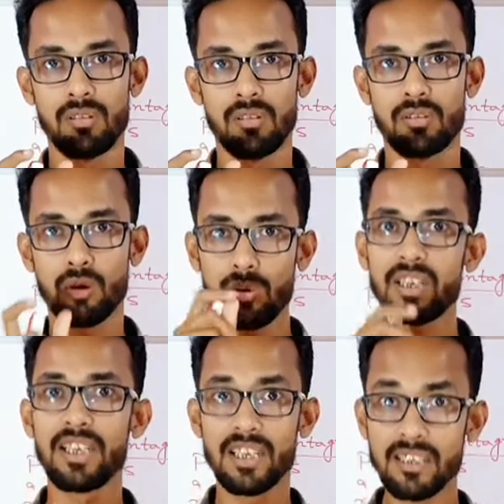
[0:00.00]
So
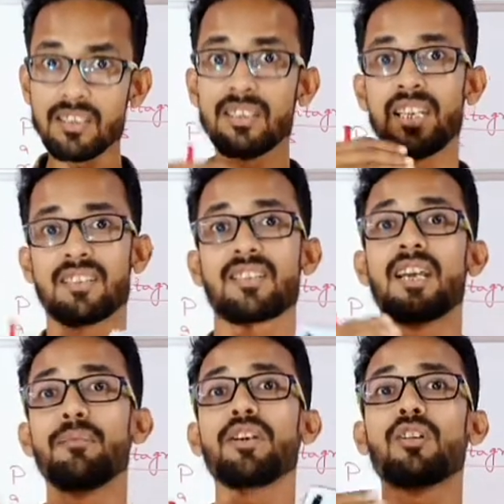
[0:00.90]
it is
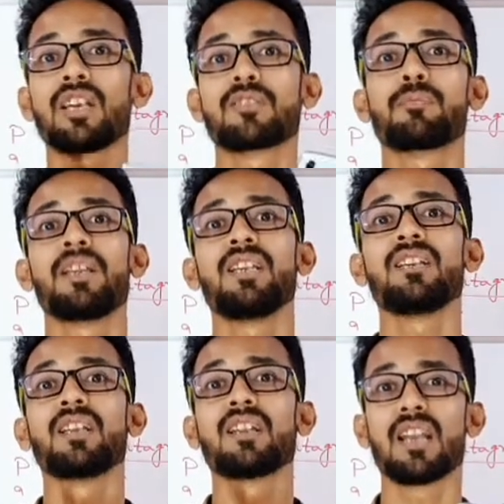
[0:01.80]
describing or
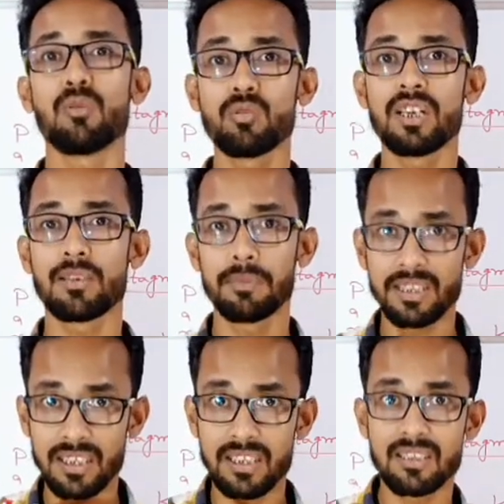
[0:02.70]
explaining the noun. That
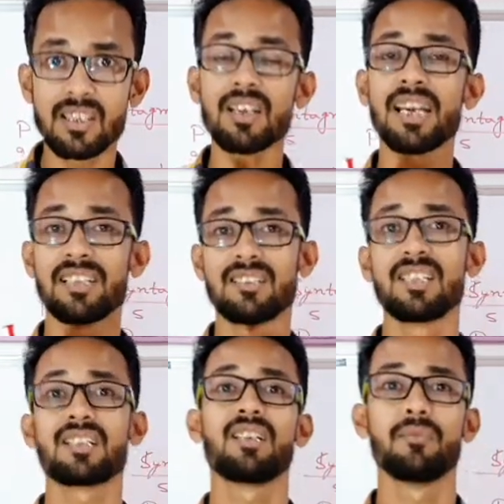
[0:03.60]
means it is a
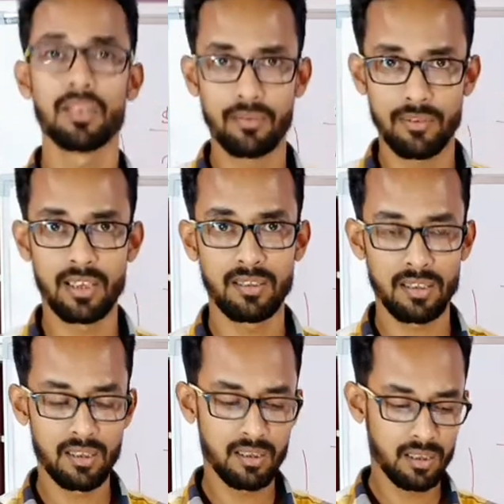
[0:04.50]
adjectival phrase.
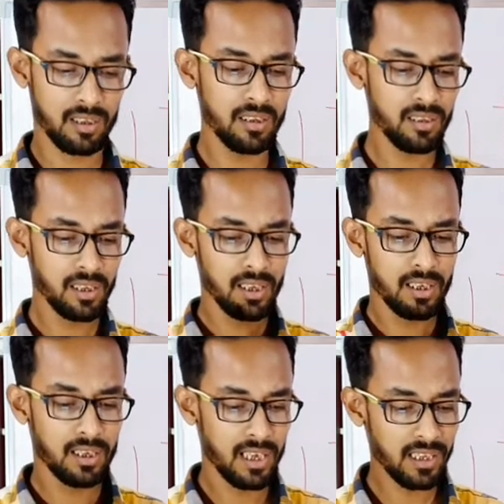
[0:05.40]
Okay?
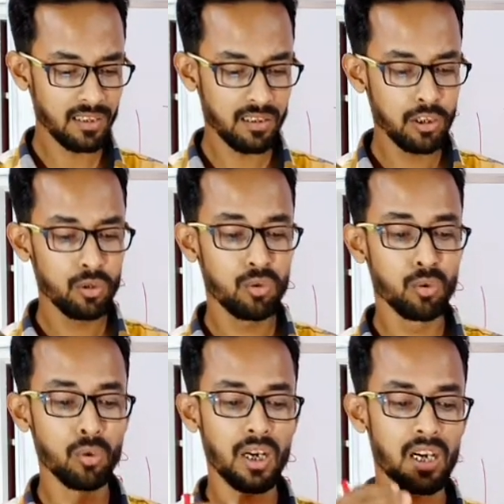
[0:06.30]
Next,
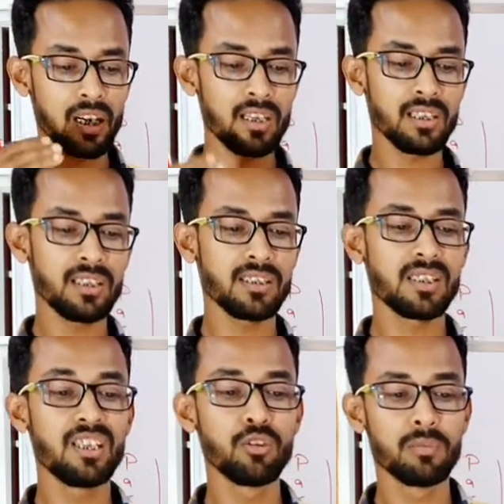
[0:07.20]
to err is
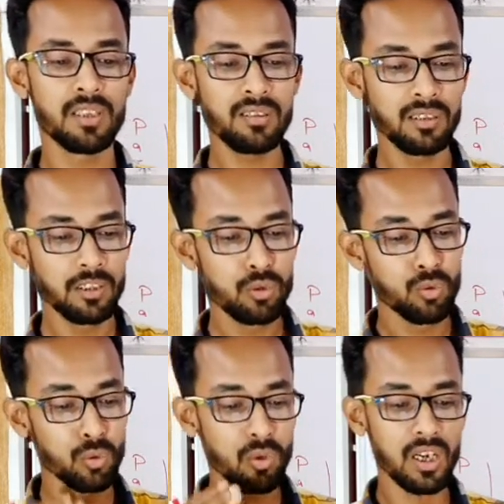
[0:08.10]
human.
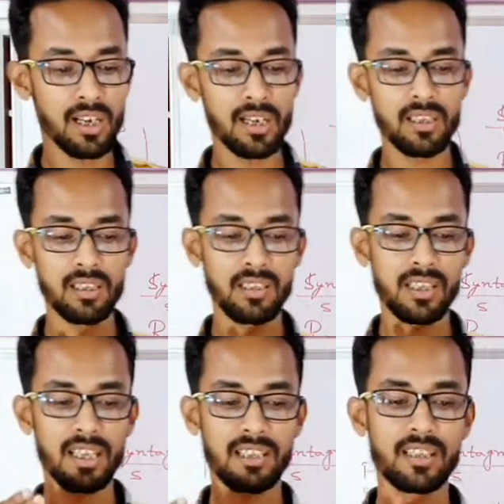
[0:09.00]
To err is
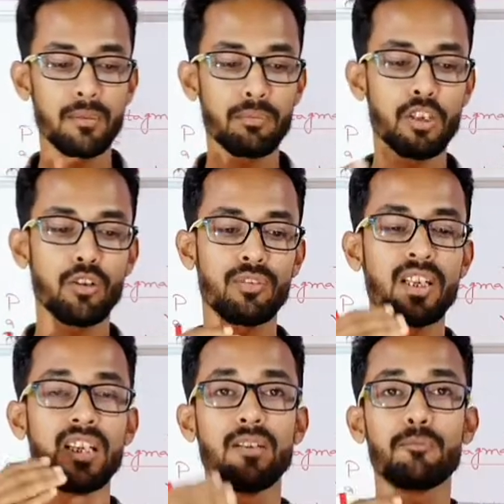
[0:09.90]
an example of an
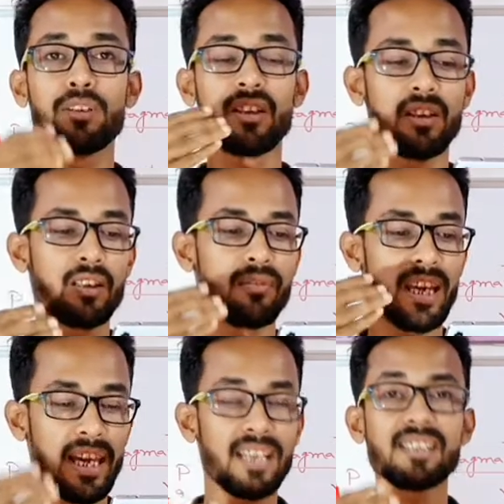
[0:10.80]
infinitive
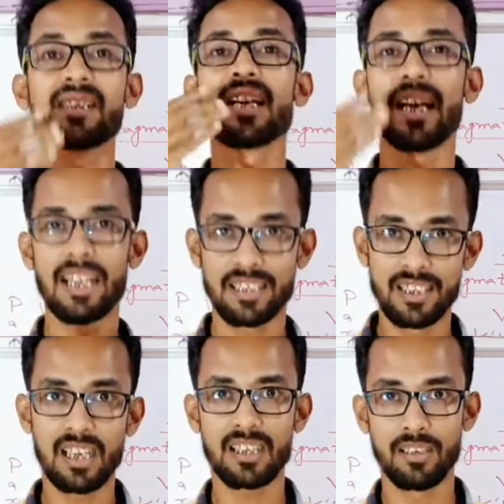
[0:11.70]
as
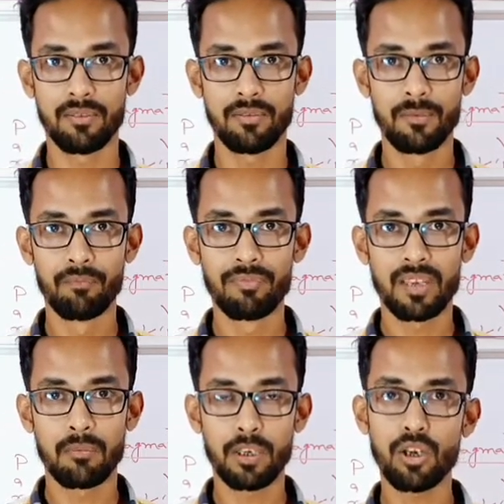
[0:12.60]
adjective,
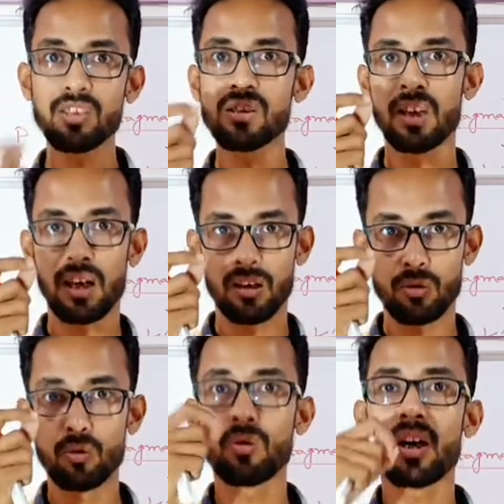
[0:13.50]
because
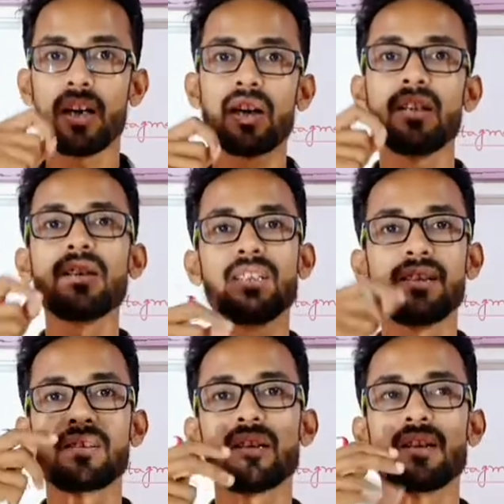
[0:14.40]
to err
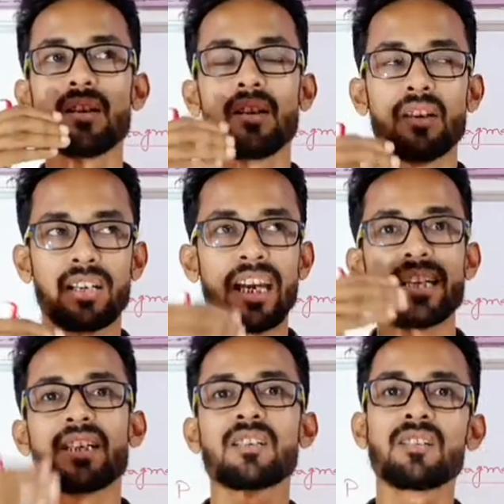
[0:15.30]
is a
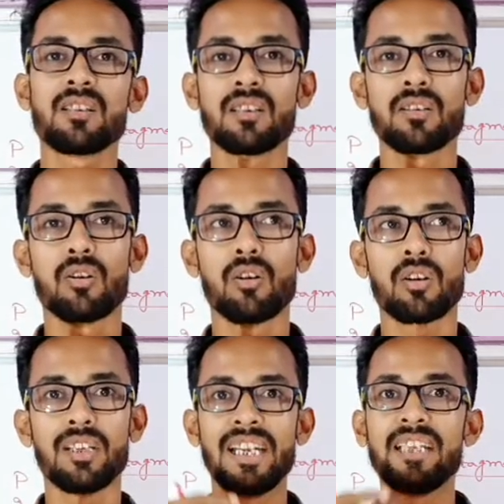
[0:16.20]
character
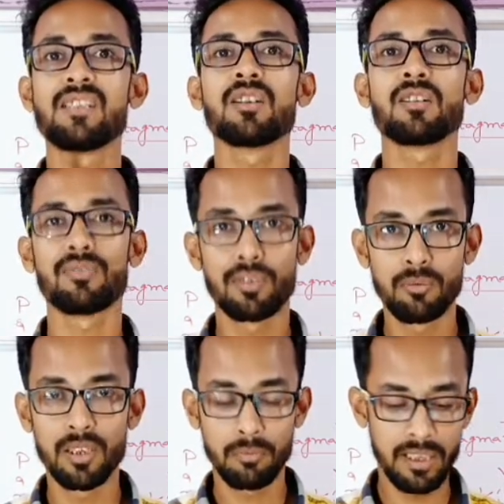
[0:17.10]
or nature of
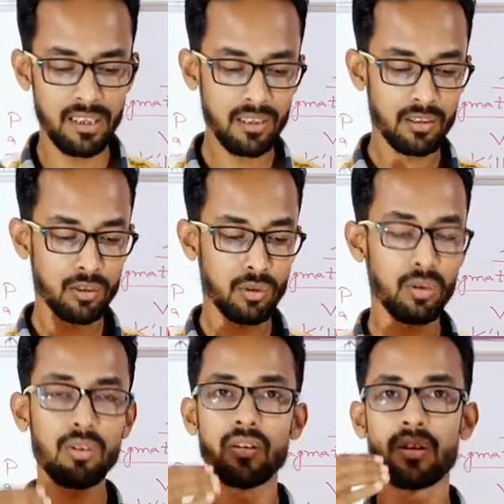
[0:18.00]
human being.
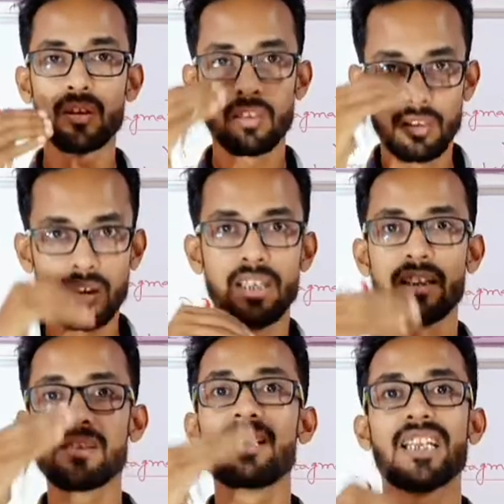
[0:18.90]
So it
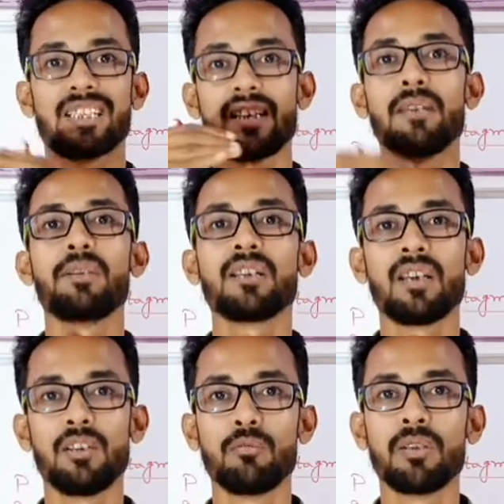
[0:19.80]
is describing the
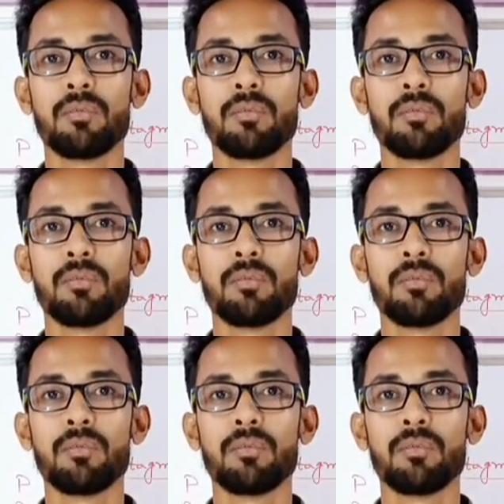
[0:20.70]
human being.